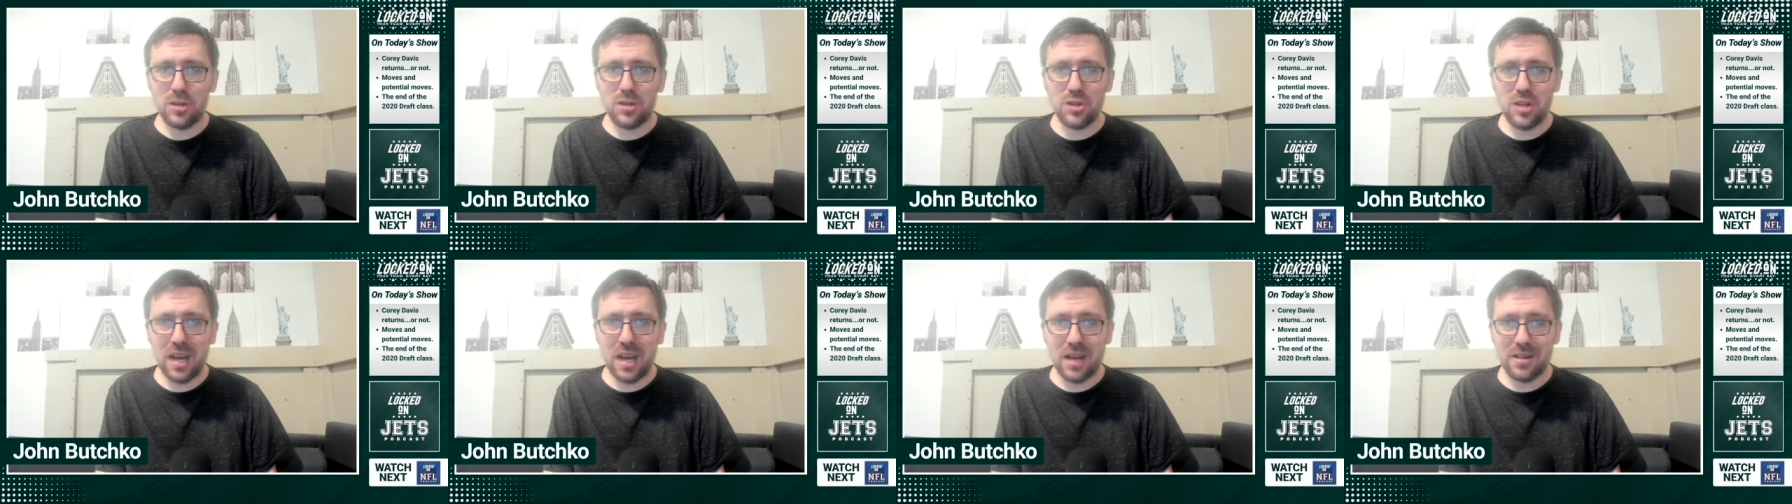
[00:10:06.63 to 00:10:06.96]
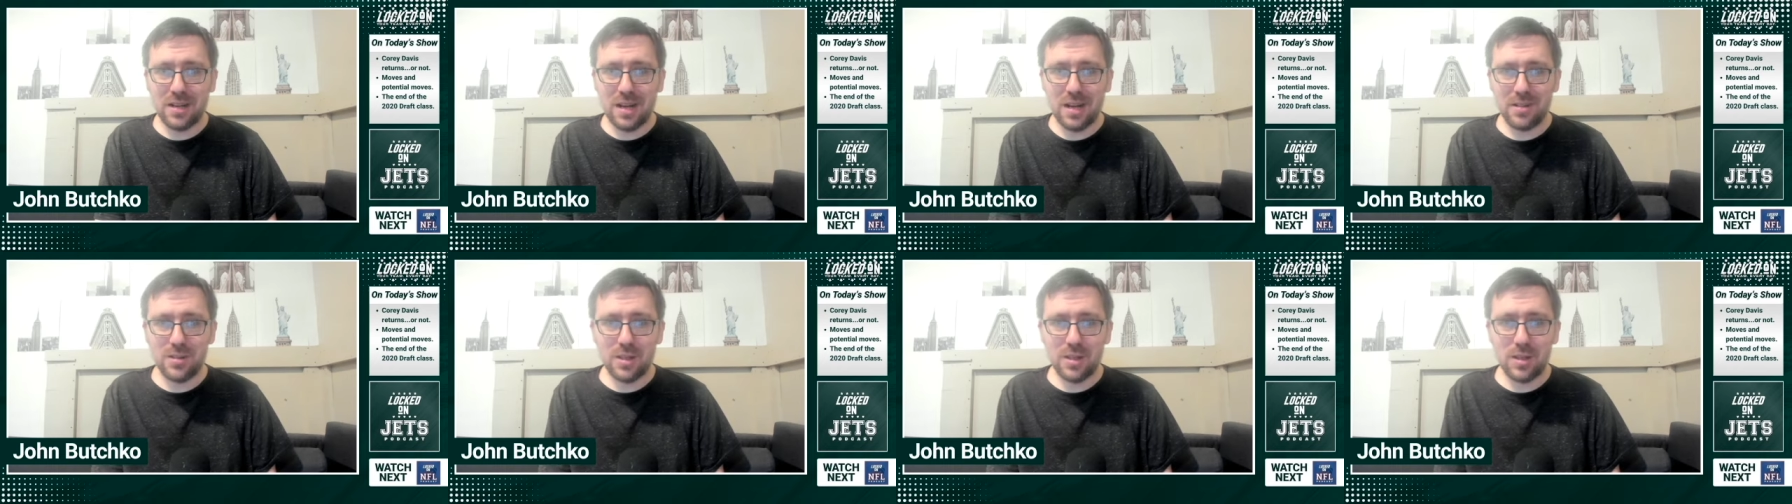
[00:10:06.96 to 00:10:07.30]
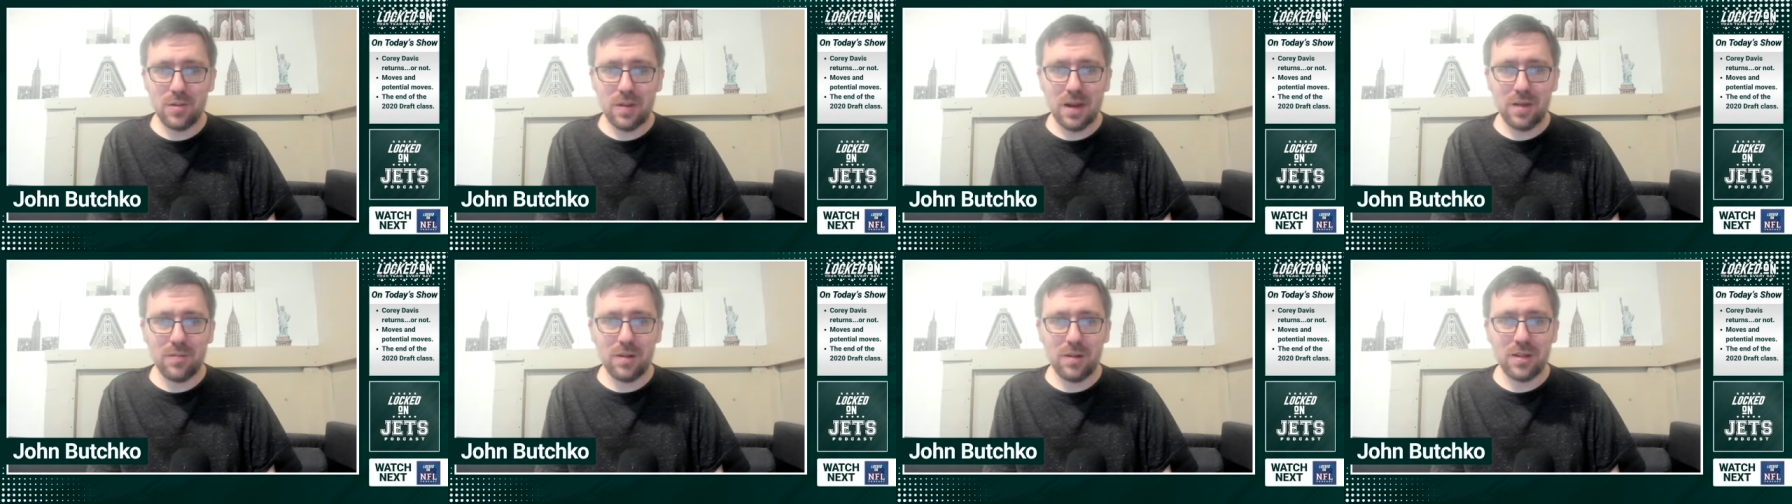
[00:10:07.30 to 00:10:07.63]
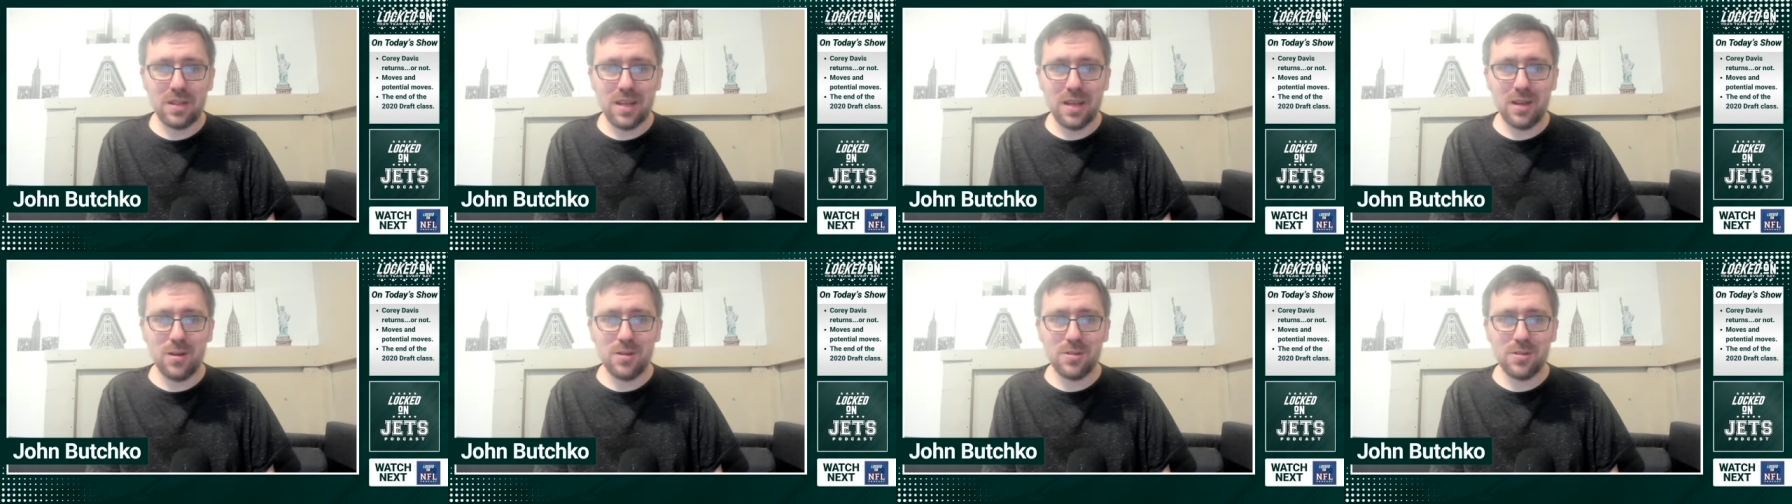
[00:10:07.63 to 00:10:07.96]
A big shout out to you,
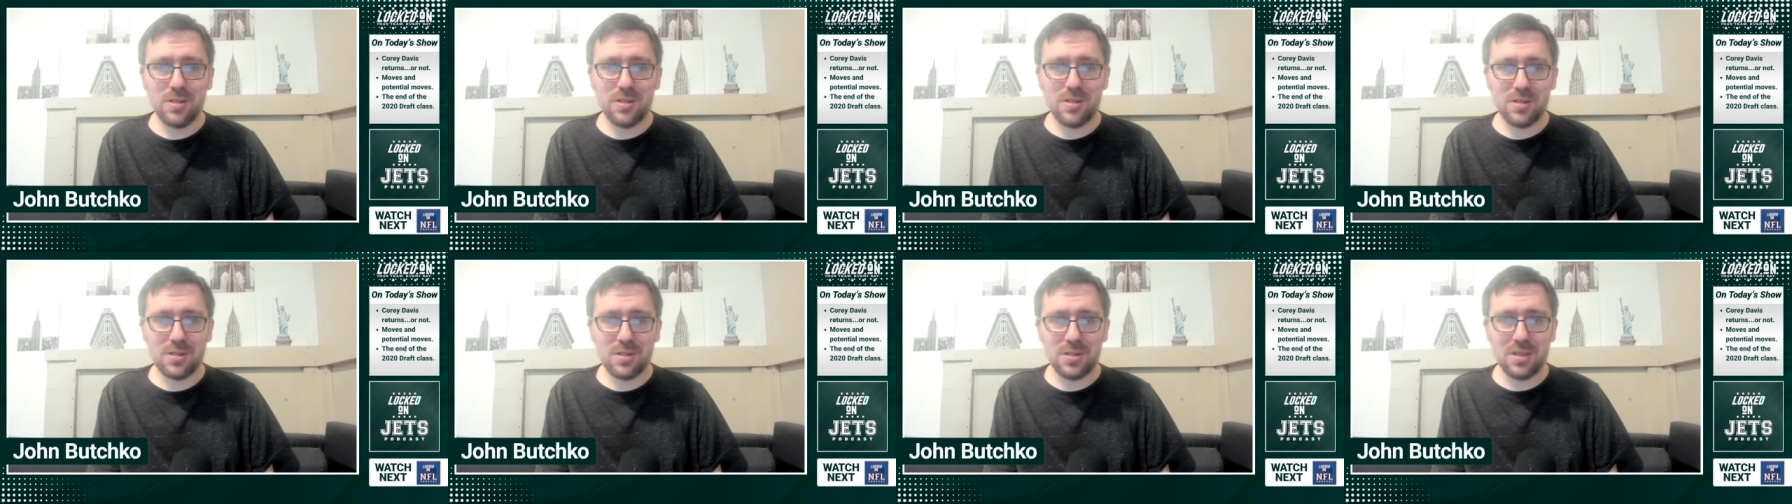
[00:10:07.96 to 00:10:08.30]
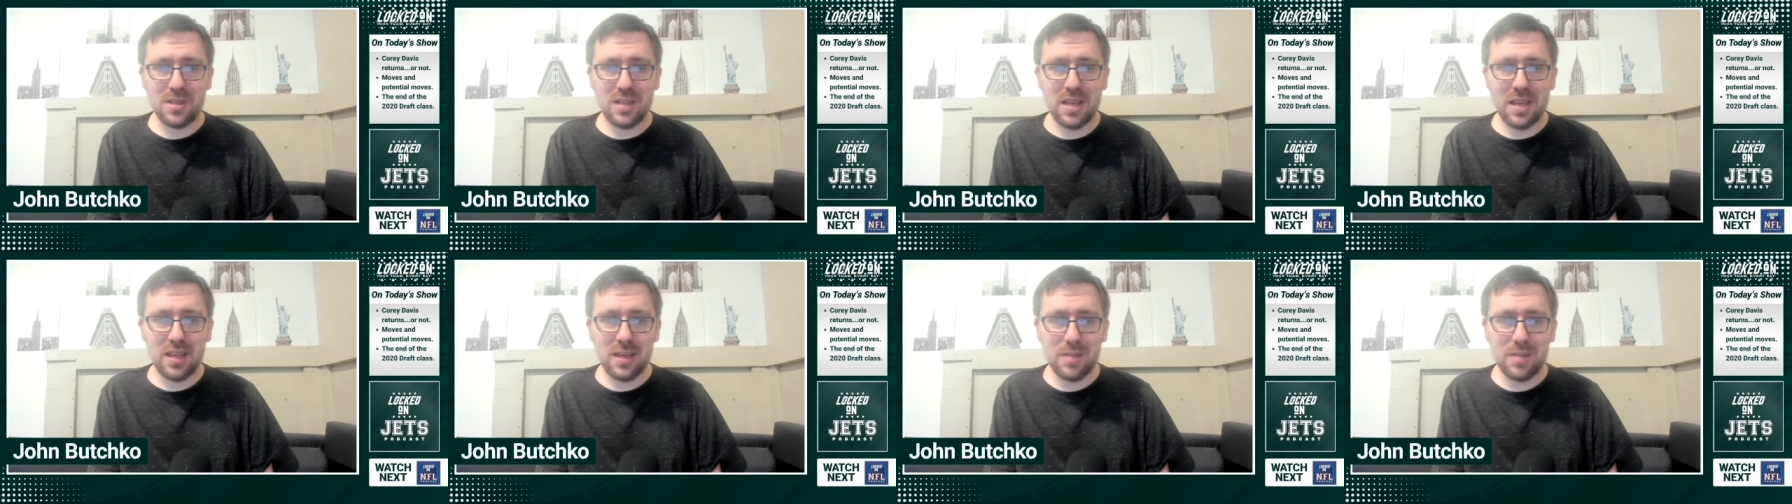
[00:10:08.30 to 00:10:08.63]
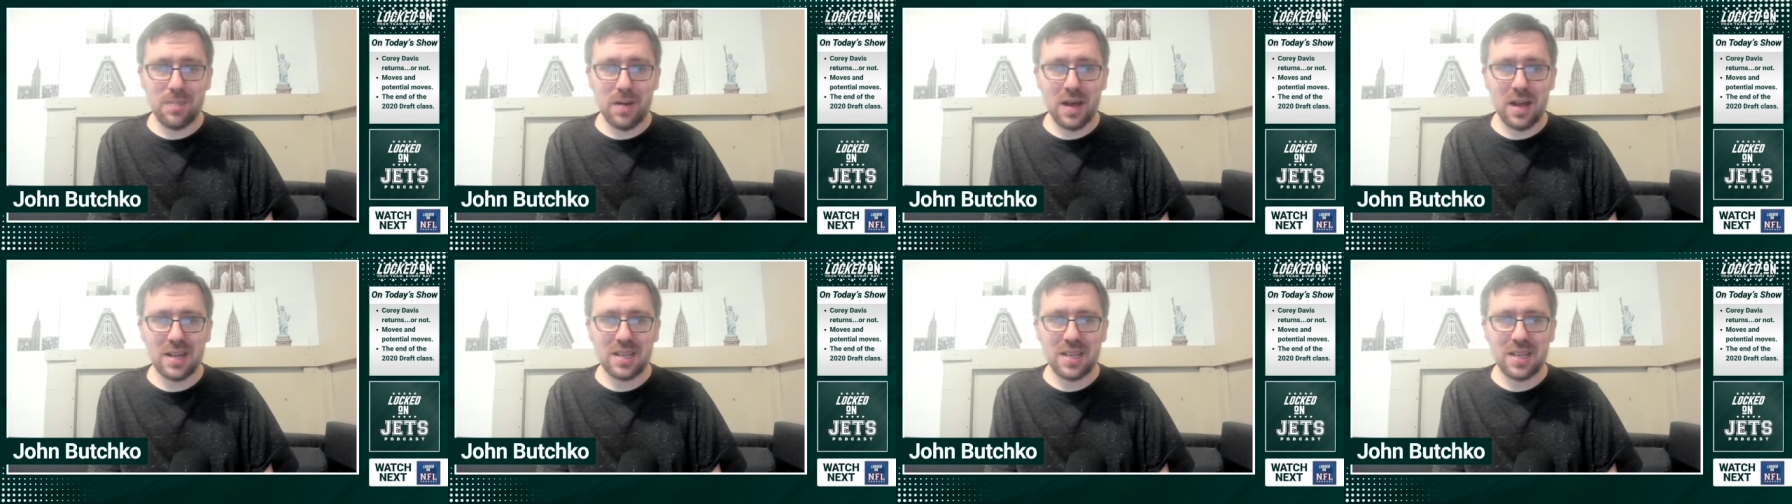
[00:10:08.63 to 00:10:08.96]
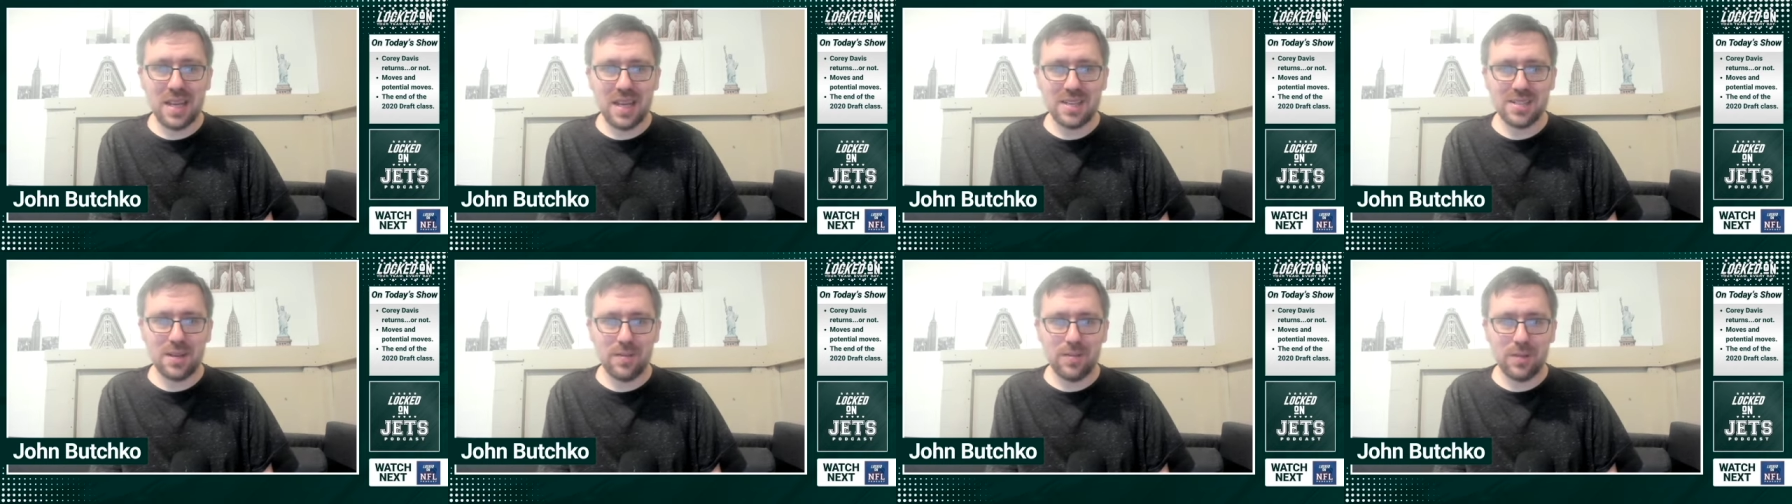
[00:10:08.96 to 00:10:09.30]
everydayers. This is a daily
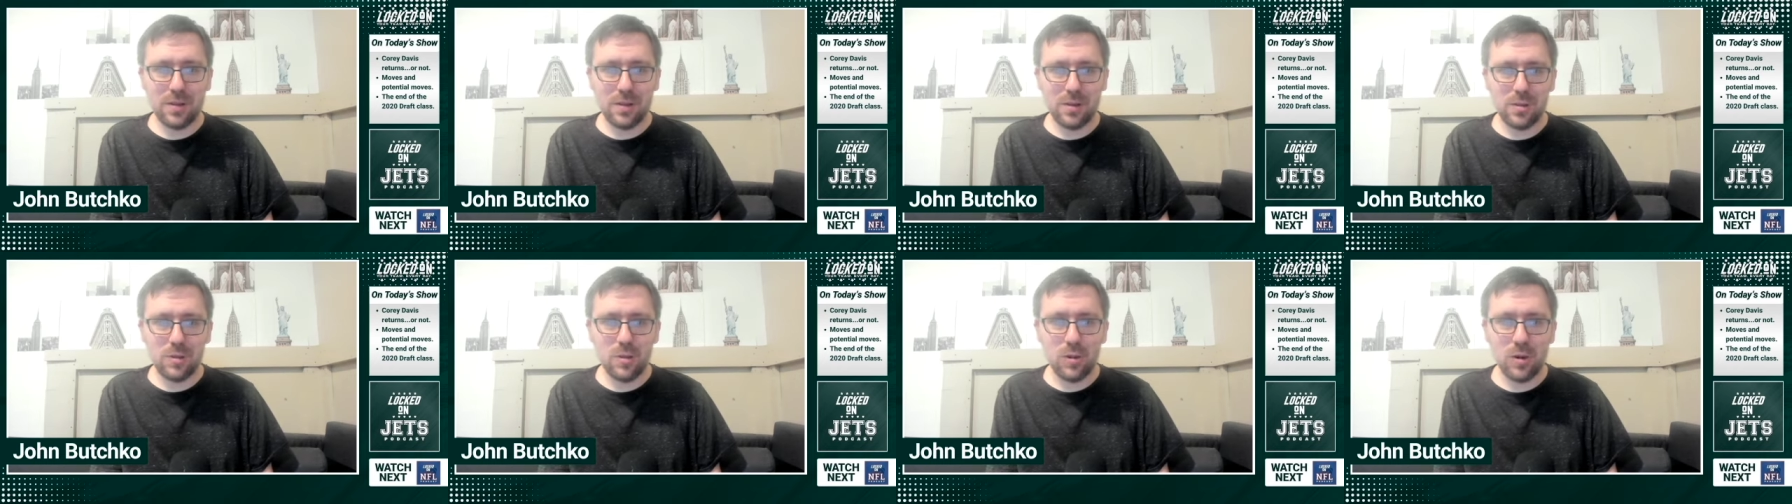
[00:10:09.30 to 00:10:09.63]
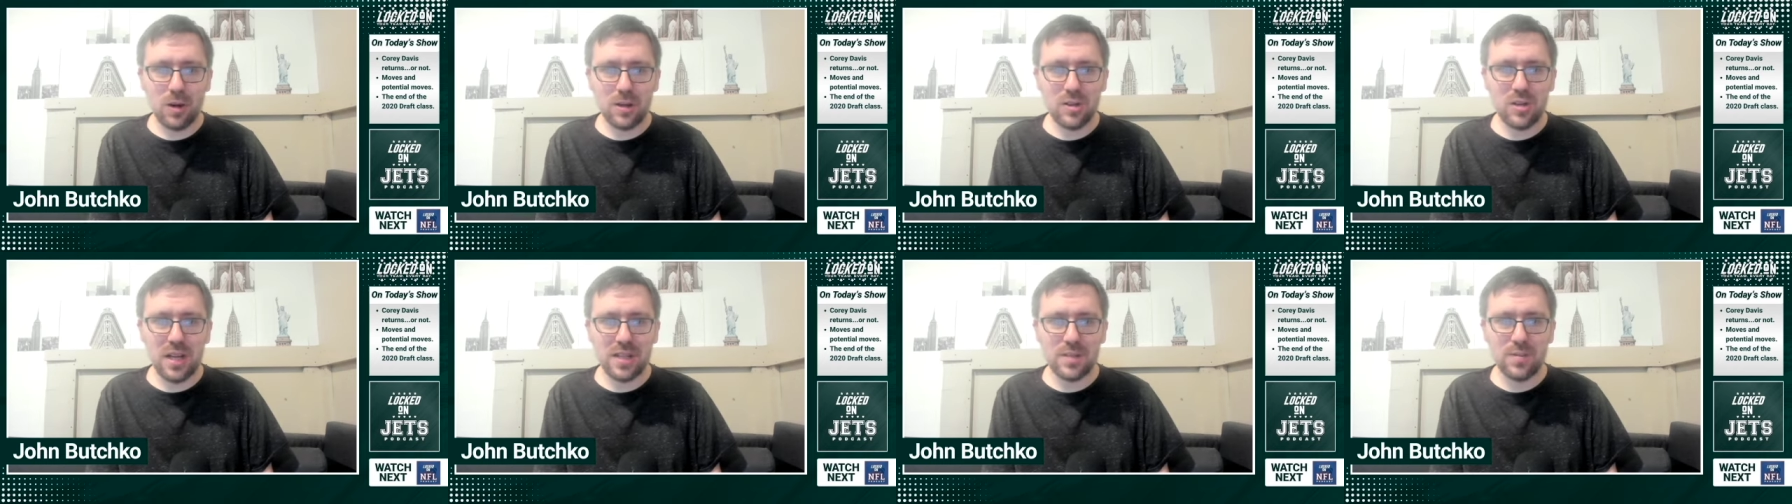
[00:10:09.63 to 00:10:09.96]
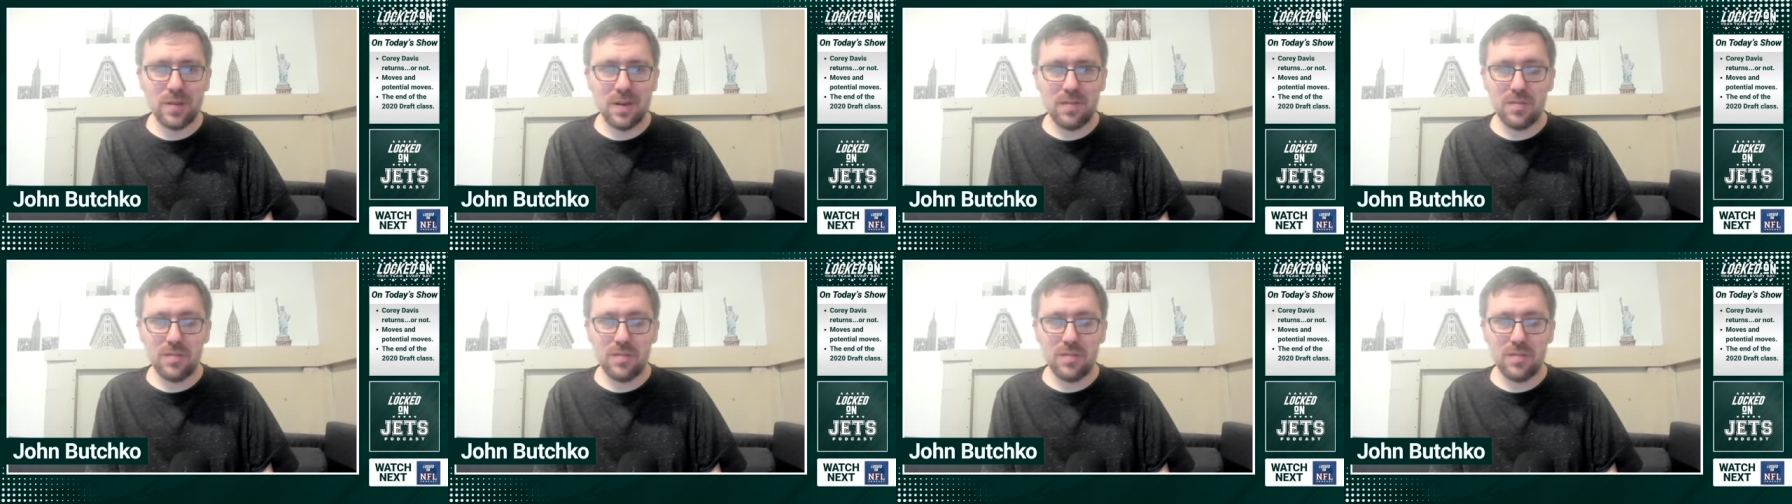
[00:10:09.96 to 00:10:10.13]
podcast covering the New York Jets.